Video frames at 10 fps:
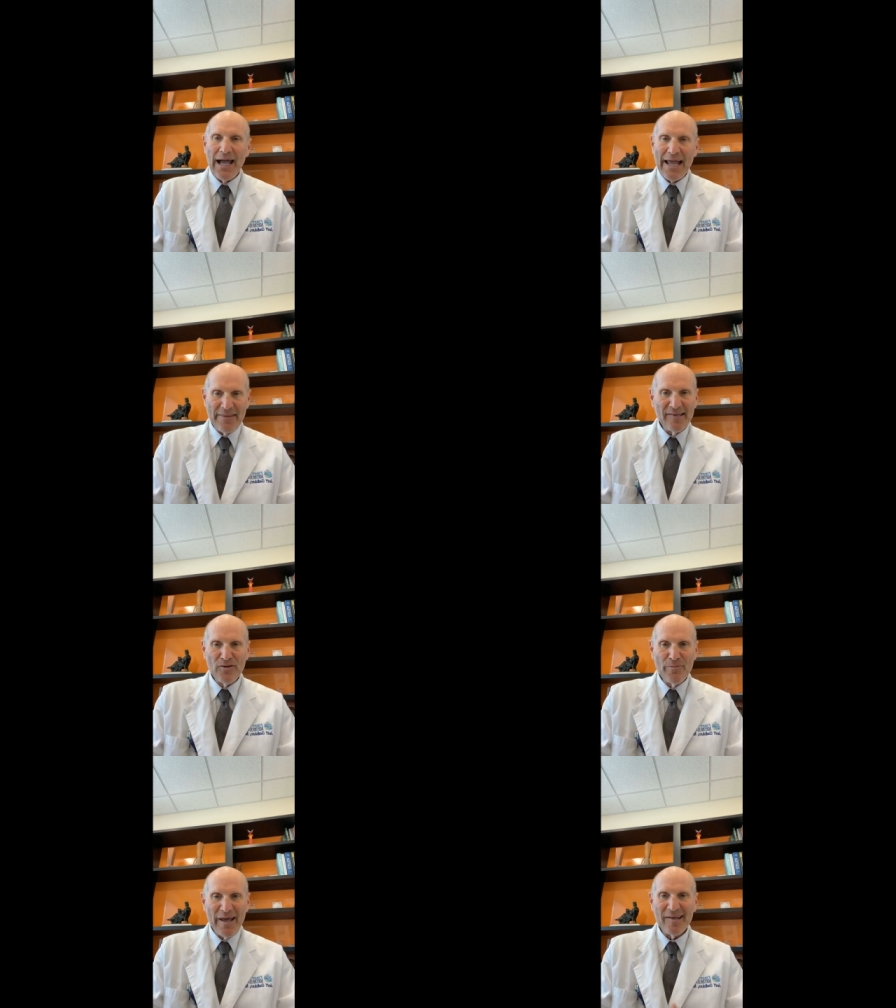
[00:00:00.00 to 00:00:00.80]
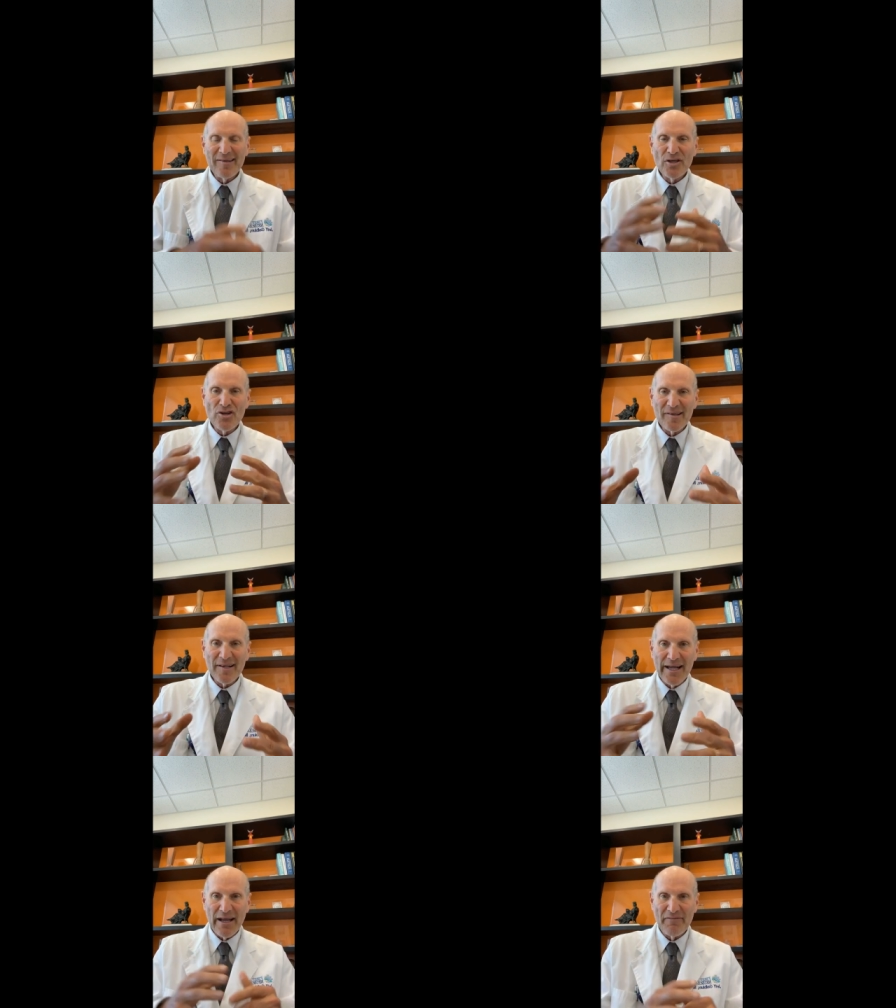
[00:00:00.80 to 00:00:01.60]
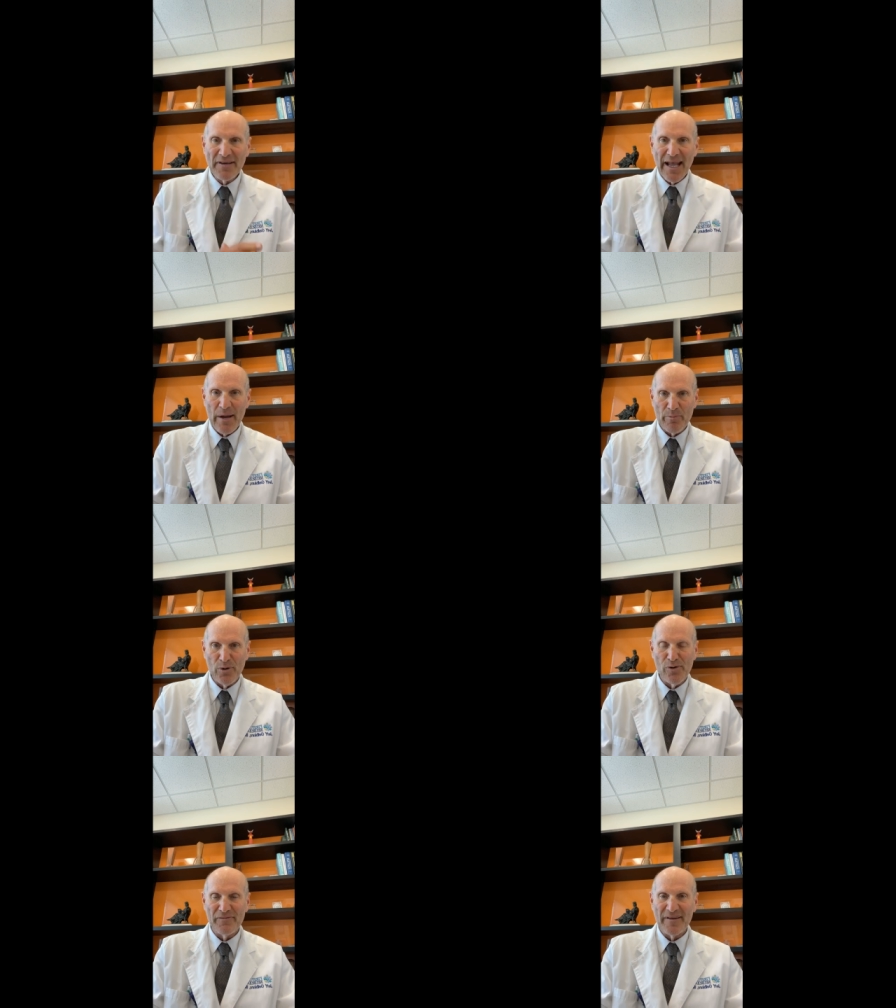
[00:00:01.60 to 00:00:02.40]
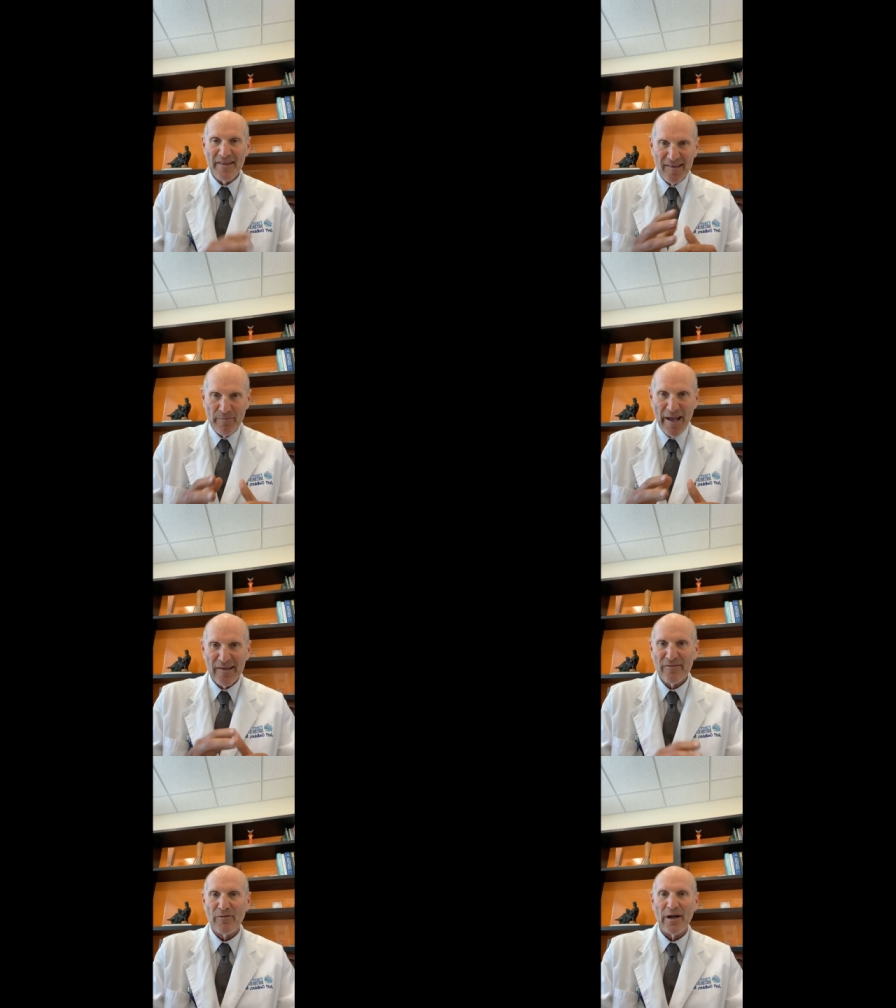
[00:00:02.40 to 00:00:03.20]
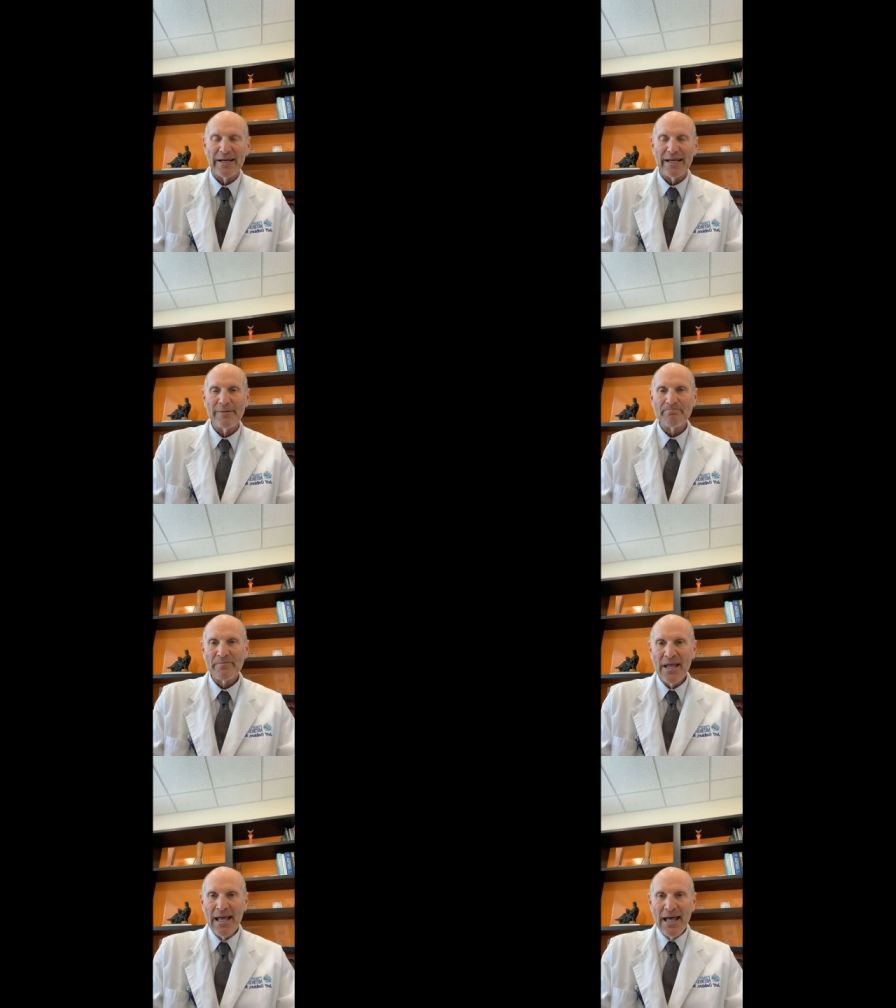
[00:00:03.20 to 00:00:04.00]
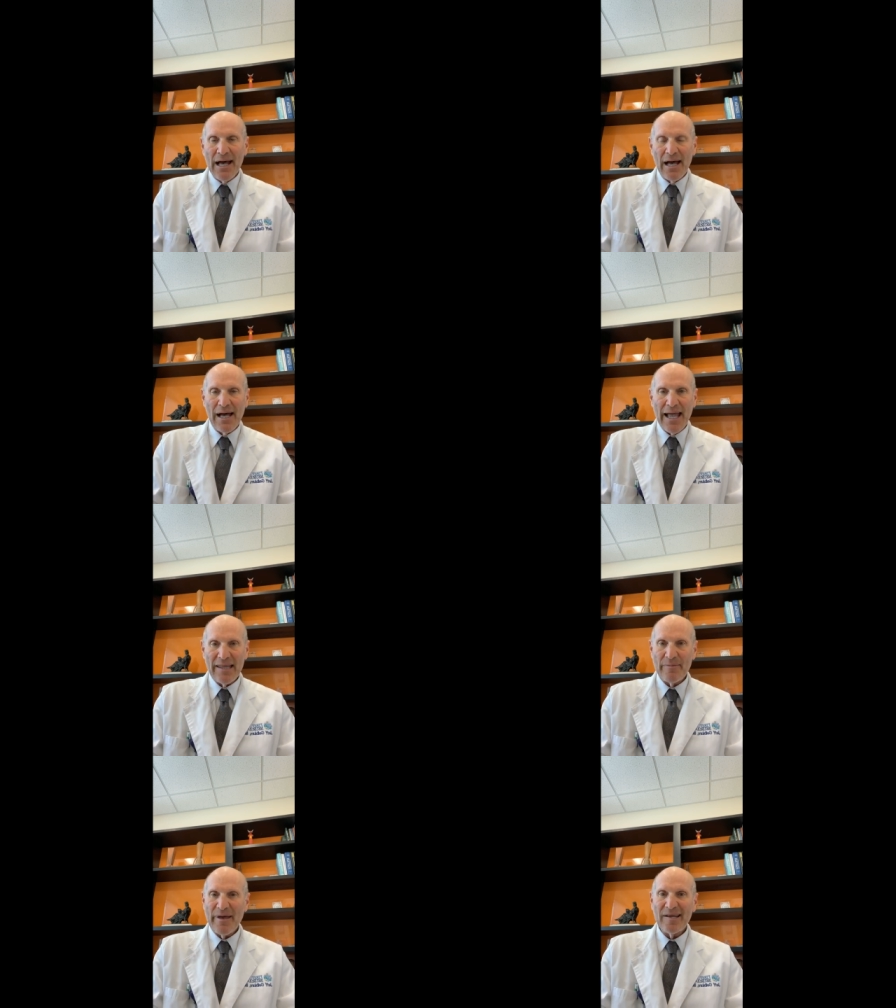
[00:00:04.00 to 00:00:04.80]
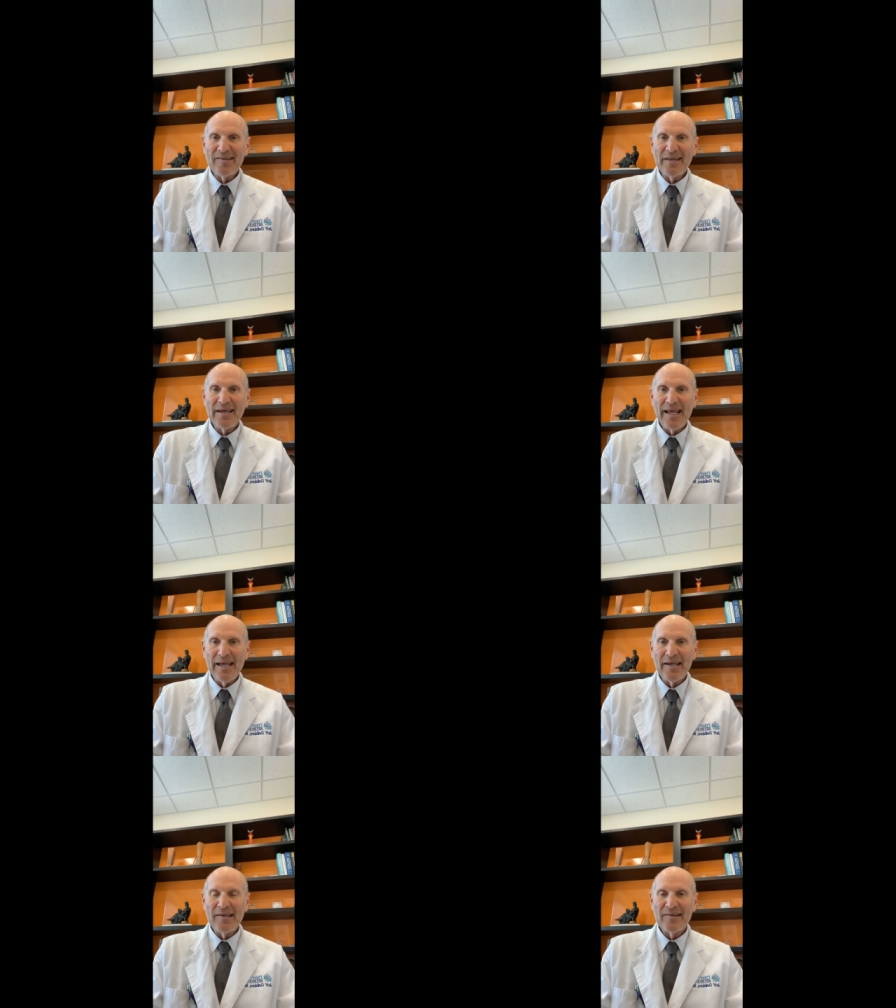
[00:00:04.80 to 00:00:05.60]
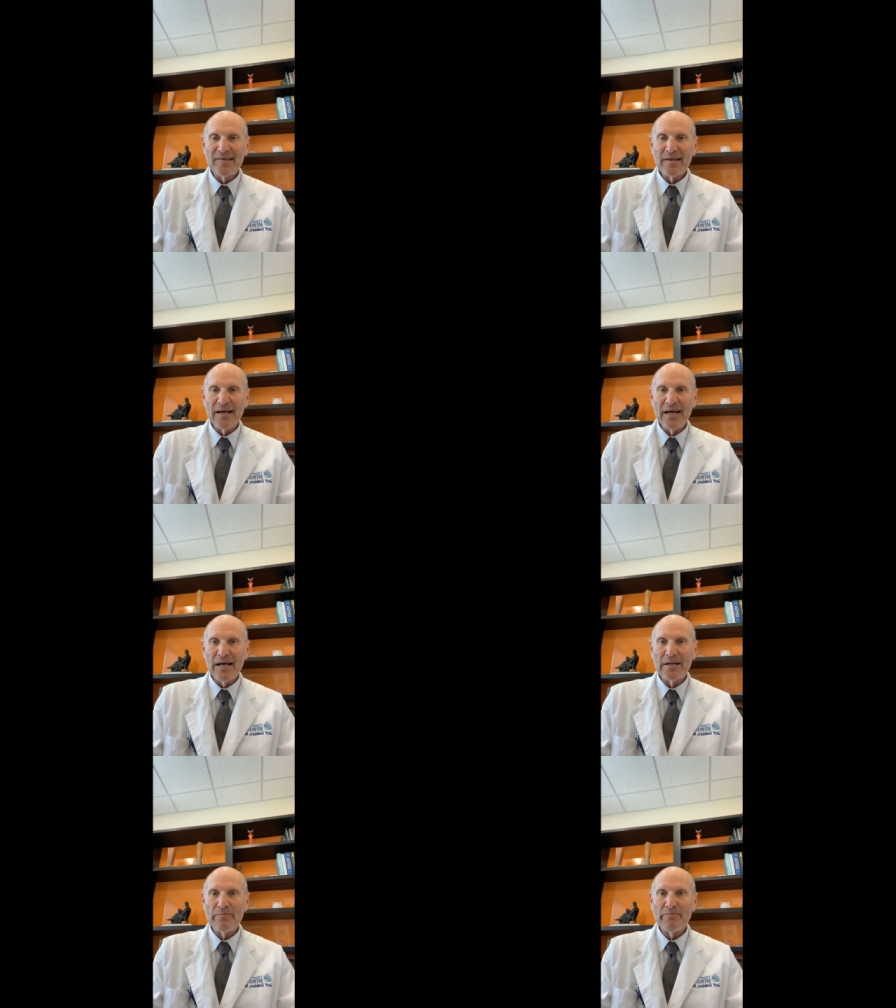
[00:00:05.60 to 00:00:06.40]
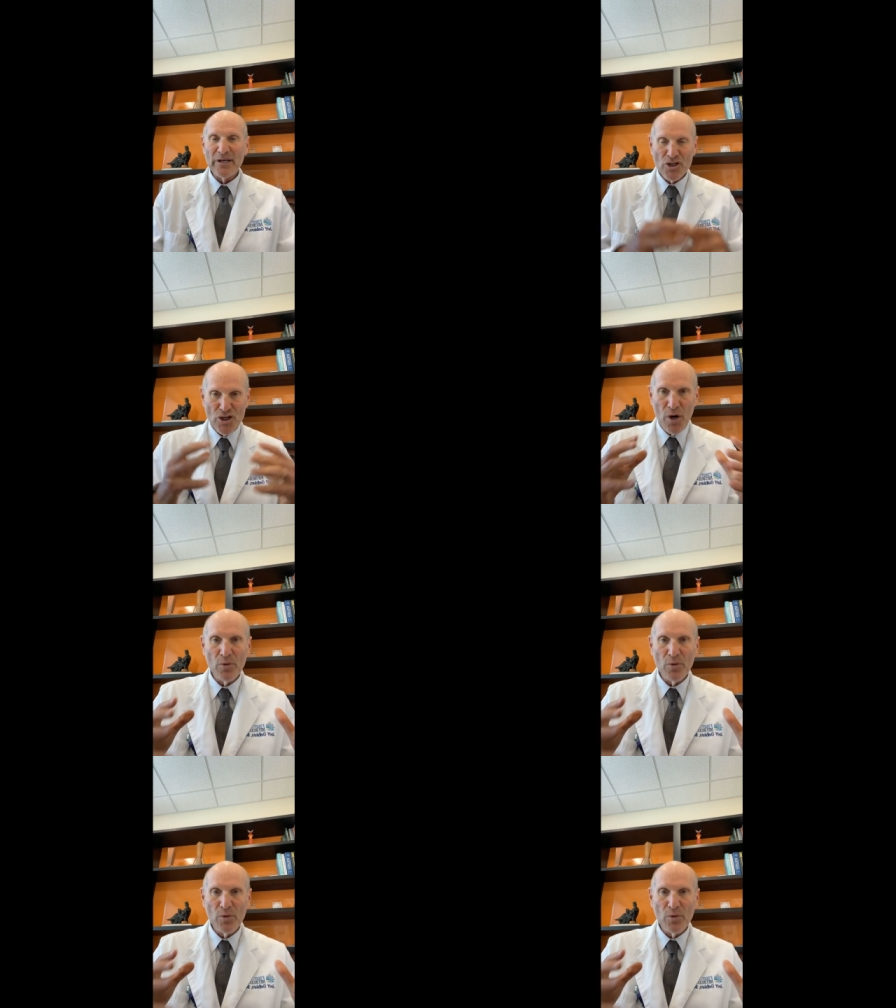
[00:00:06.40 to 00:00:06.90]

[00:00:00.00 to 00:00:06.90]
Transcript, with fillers: Uh, and this new medicine just got FDA approved this past Friday uh, and the medicine has uh, been